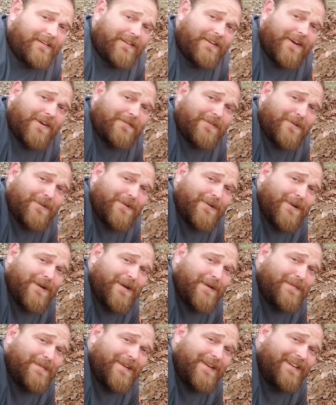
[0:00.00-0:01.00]
cover her
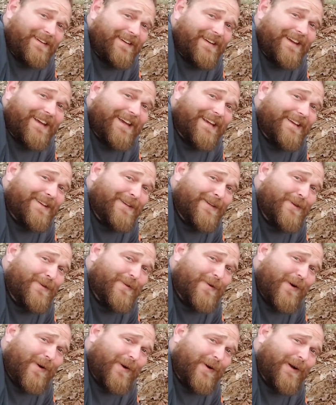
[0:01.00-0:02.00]
up, and
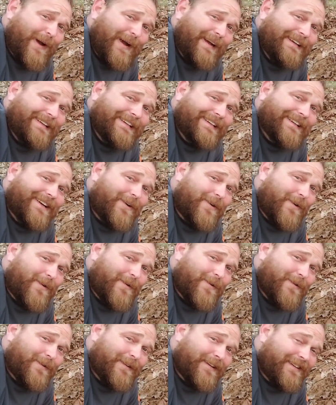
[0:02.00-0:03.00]
you are
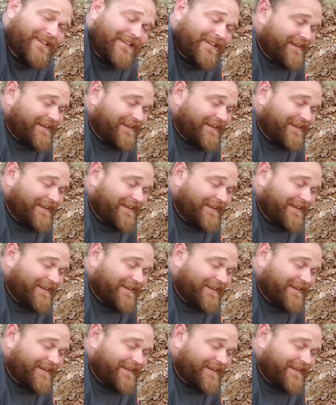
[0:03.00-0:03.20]
gone.